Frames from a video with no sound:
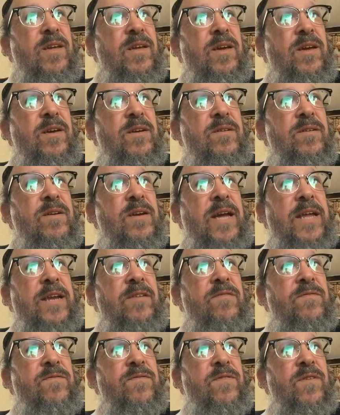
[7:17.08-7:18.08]
uh, kind
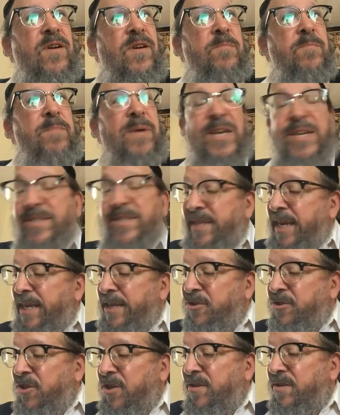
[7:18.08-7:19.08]
of uh,
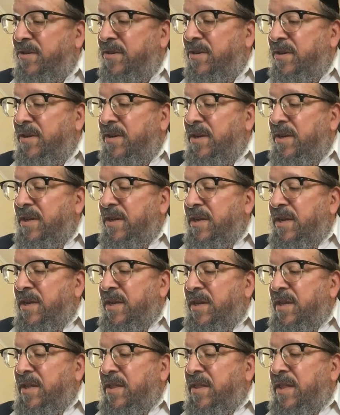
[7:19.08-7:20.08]
meditation
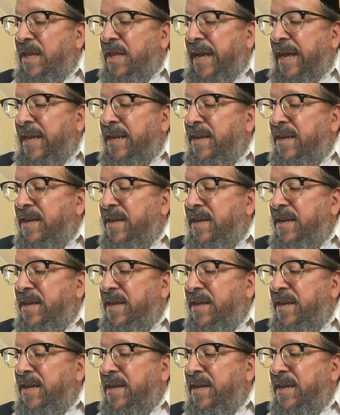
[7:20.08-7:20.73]
that